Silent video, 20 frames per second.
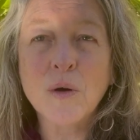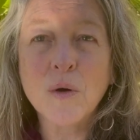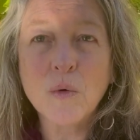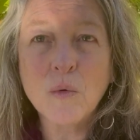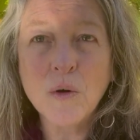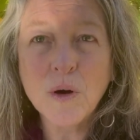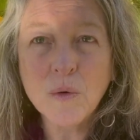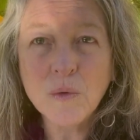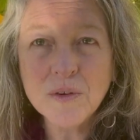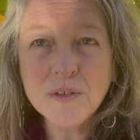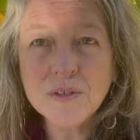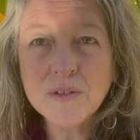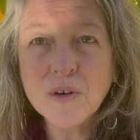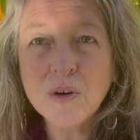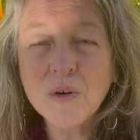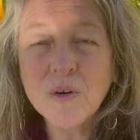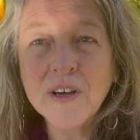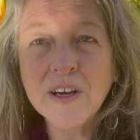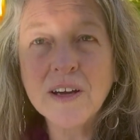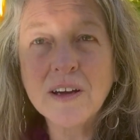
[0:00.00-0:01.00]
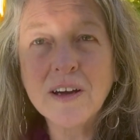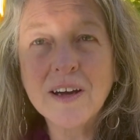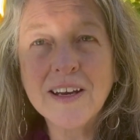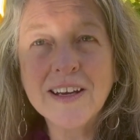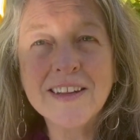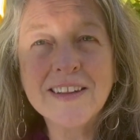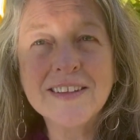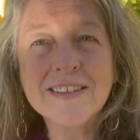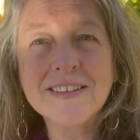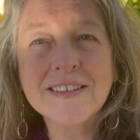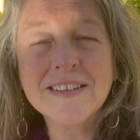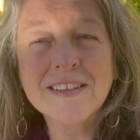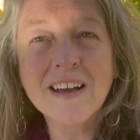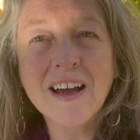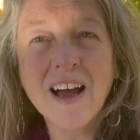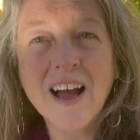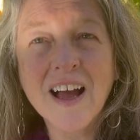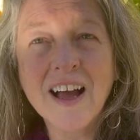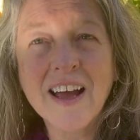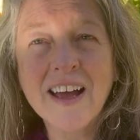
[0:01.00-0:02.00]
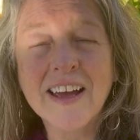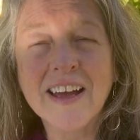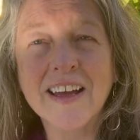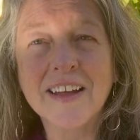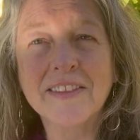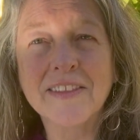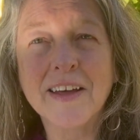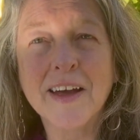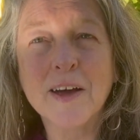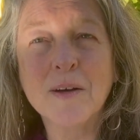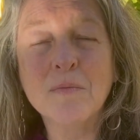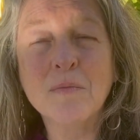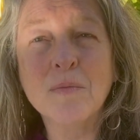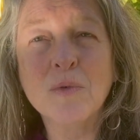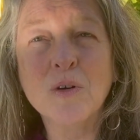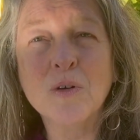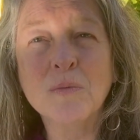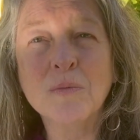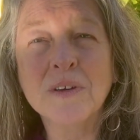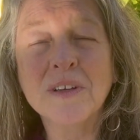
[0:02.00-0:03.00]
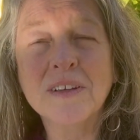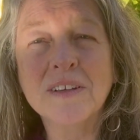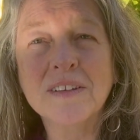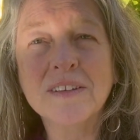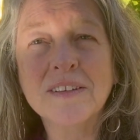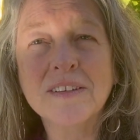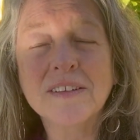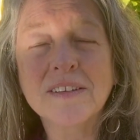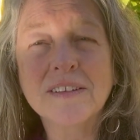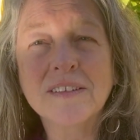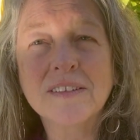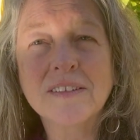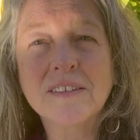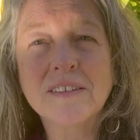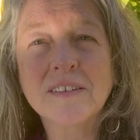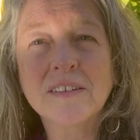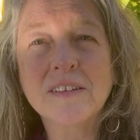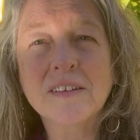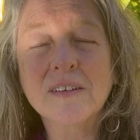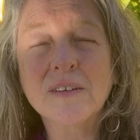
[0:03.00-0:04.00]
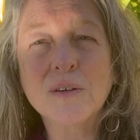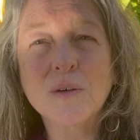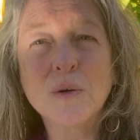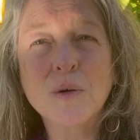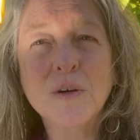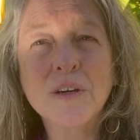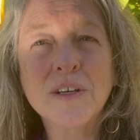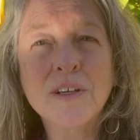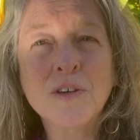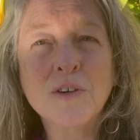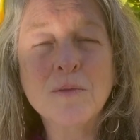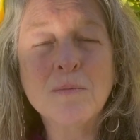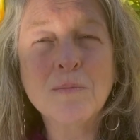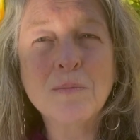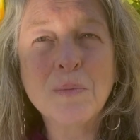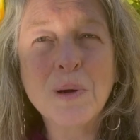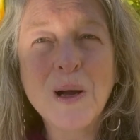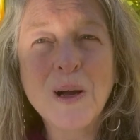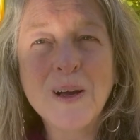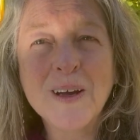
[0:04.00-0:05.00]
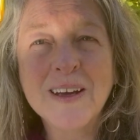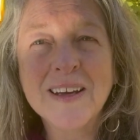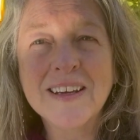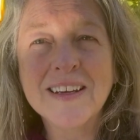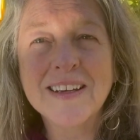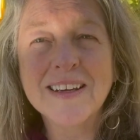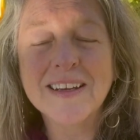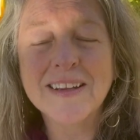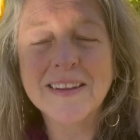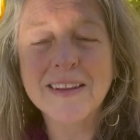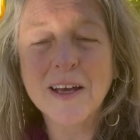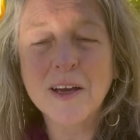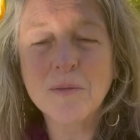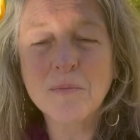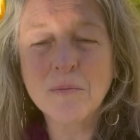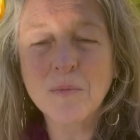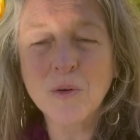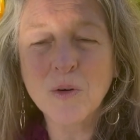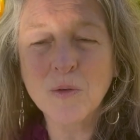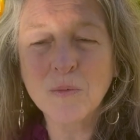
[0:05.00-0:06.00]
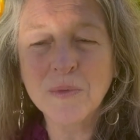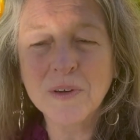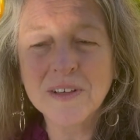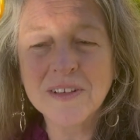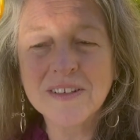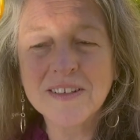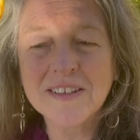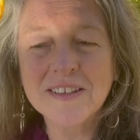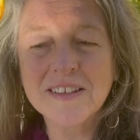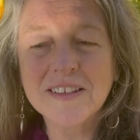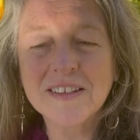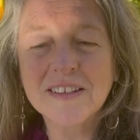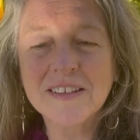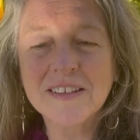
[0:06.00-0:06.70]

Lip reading: What was going on in the sky at that moment, or in your mind at that moment?